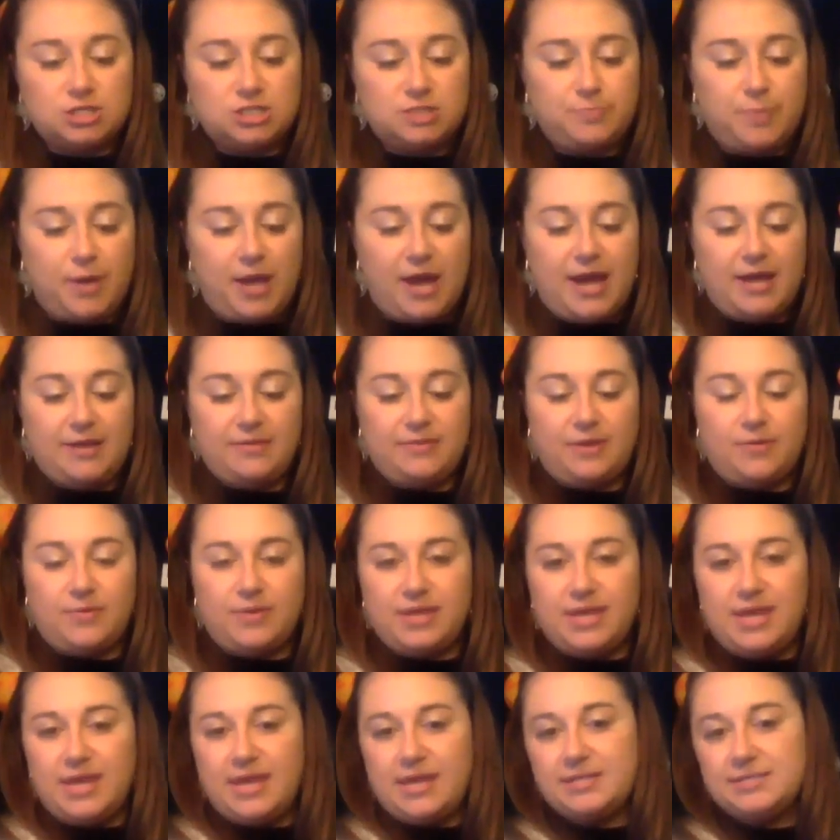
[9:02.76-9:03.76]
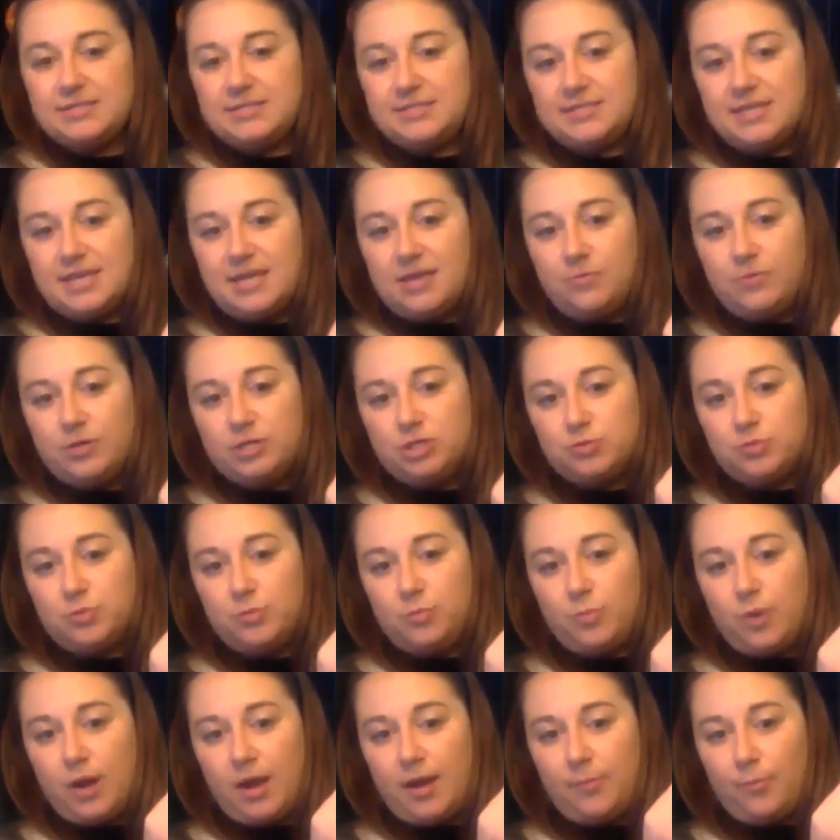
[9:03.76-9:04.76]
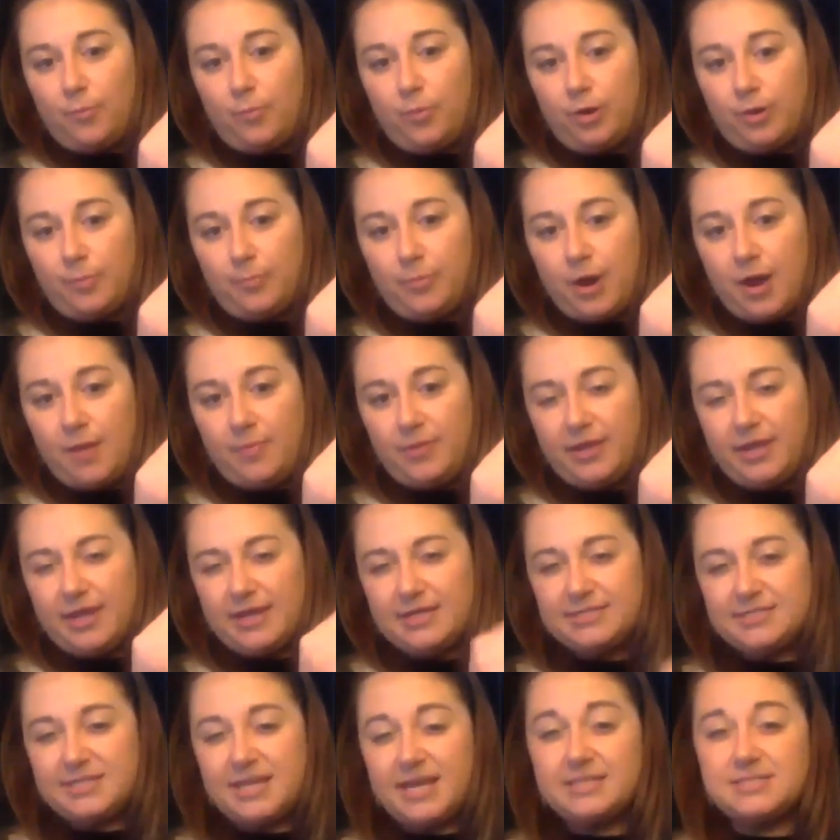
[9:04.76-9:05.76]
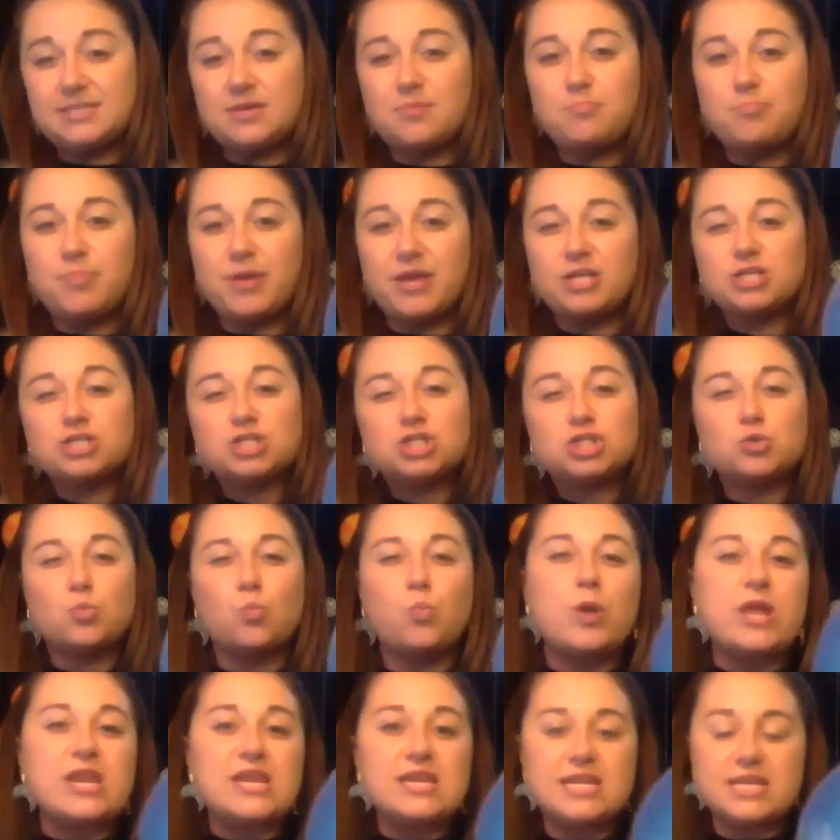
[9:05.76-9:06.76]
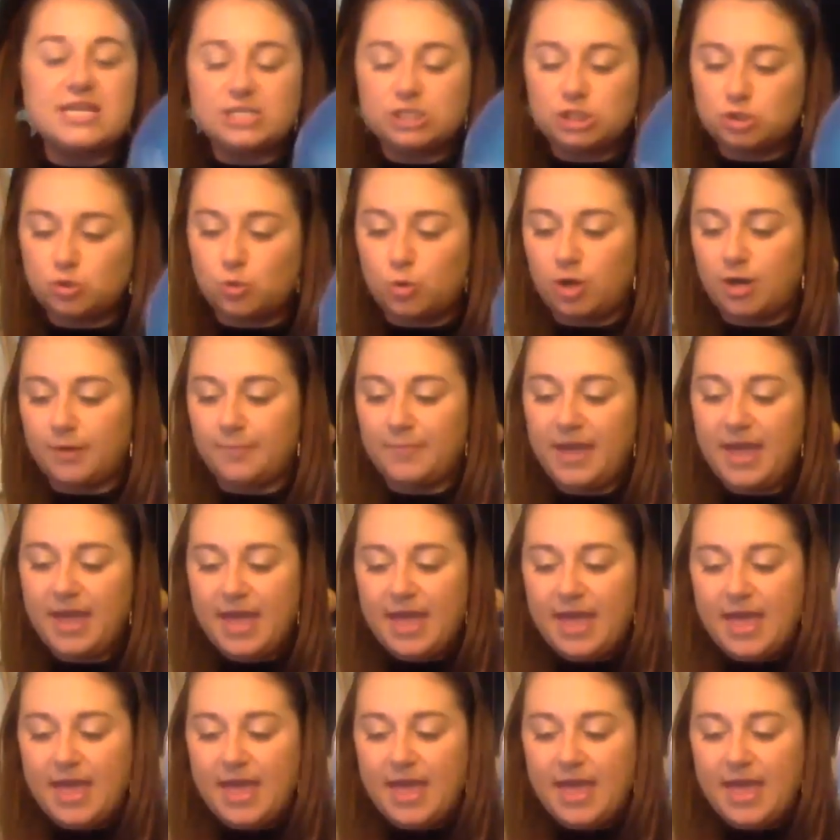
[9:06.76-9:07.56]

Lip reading: spot that we can't see, which we're probably gonna say is a big windy storm,